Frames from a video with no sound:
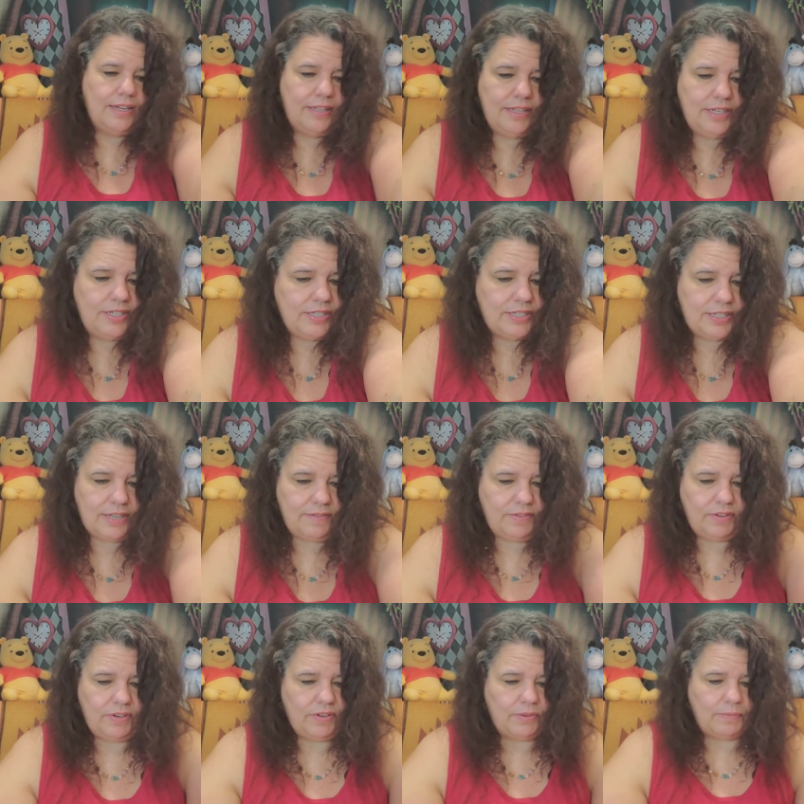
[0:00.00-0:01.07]
they just give
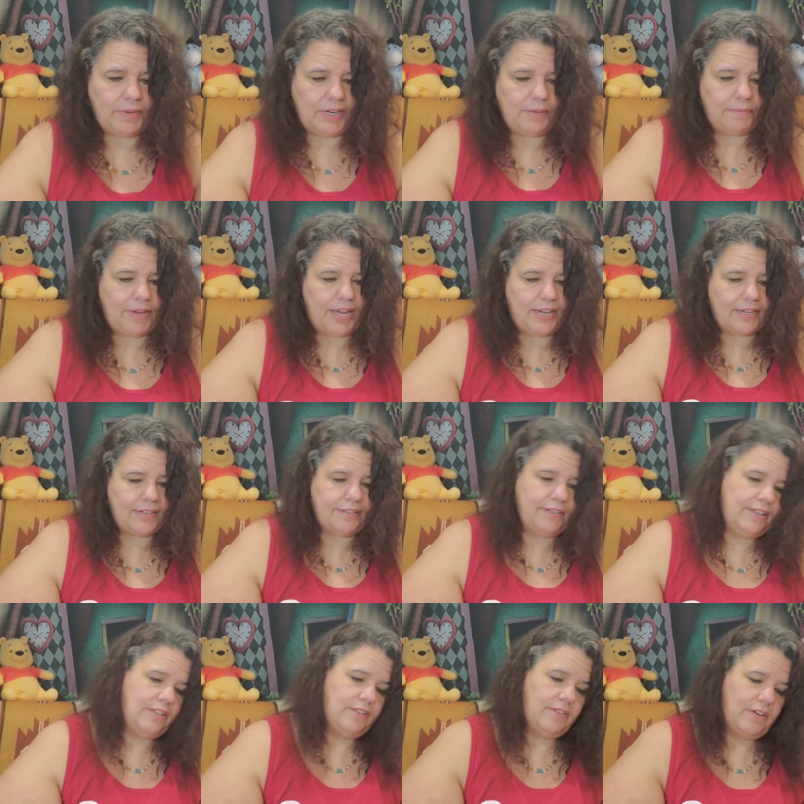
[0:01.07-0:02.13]
you your money back.
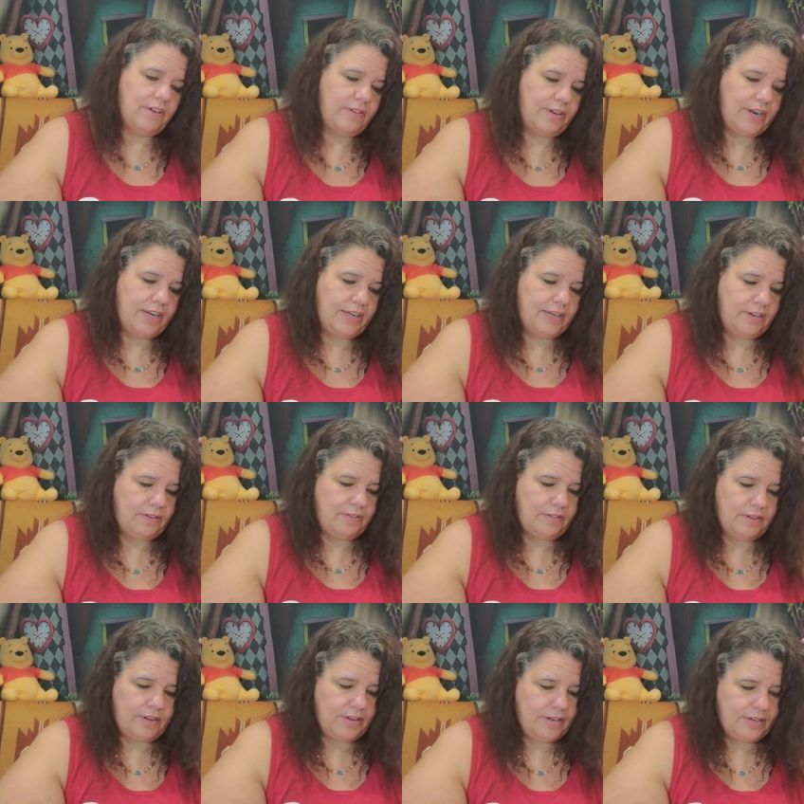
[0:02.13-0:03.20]
Either on credit or
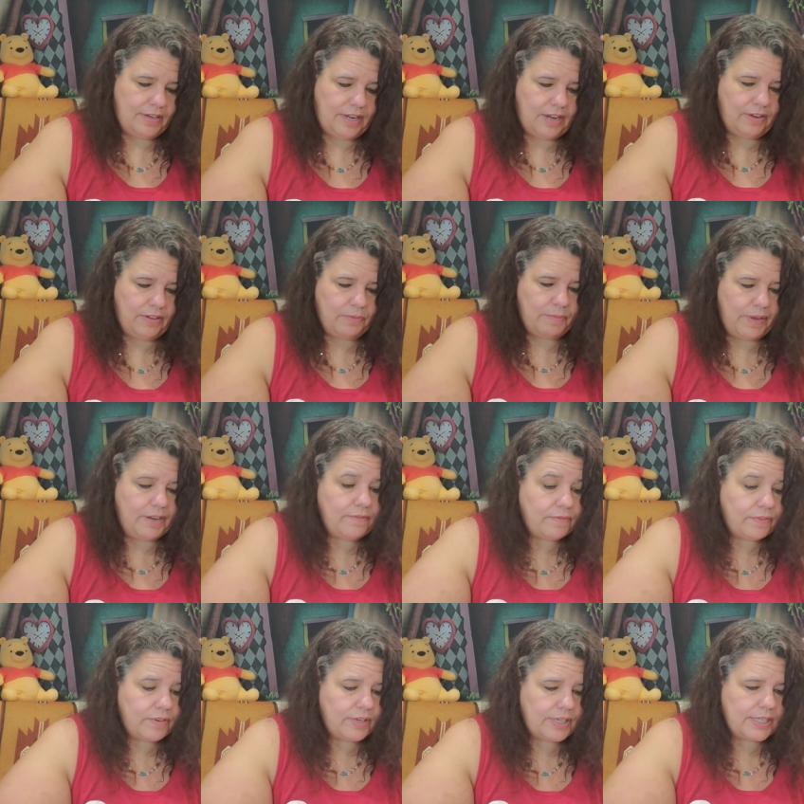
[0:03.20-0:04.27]
on how you paid
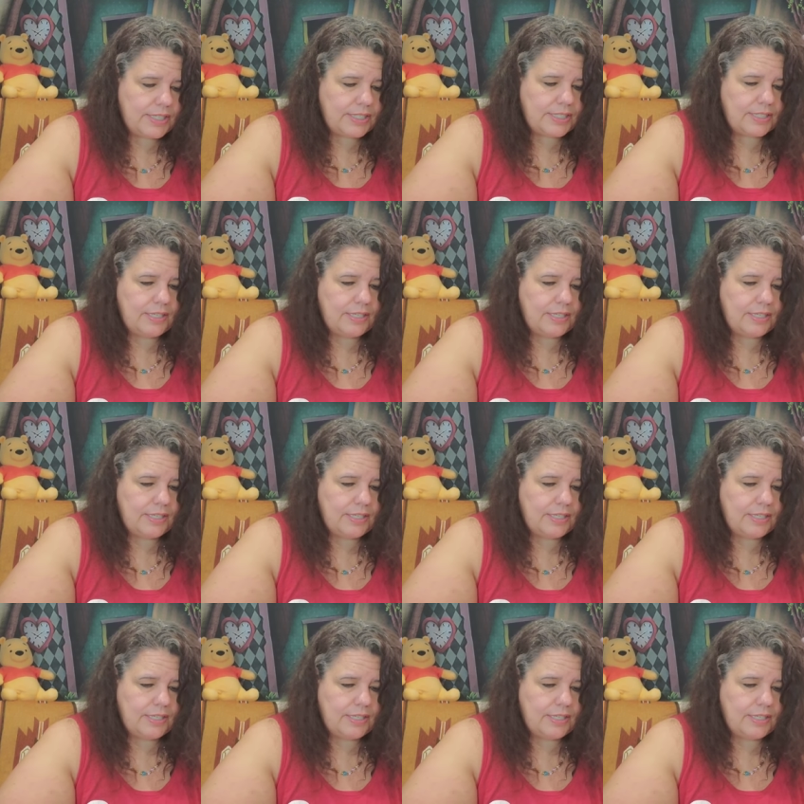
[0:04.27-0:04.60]
for it.